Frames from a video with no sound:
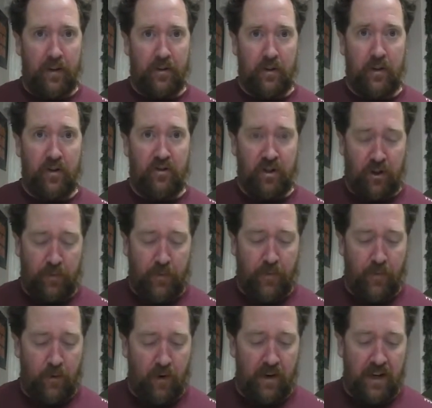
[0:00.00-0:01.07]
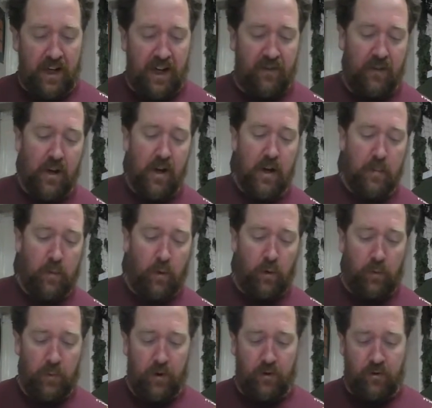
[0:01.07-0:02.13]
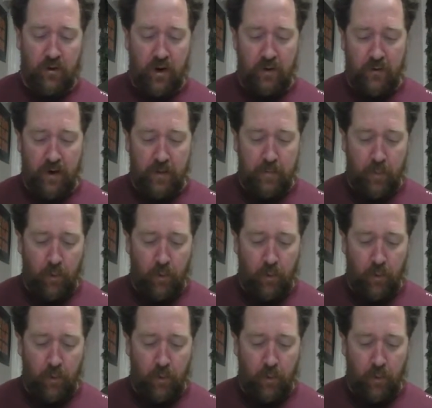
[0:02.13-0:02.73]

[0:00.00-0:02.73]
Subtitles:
I'll do this just before I leave, pour the water over it,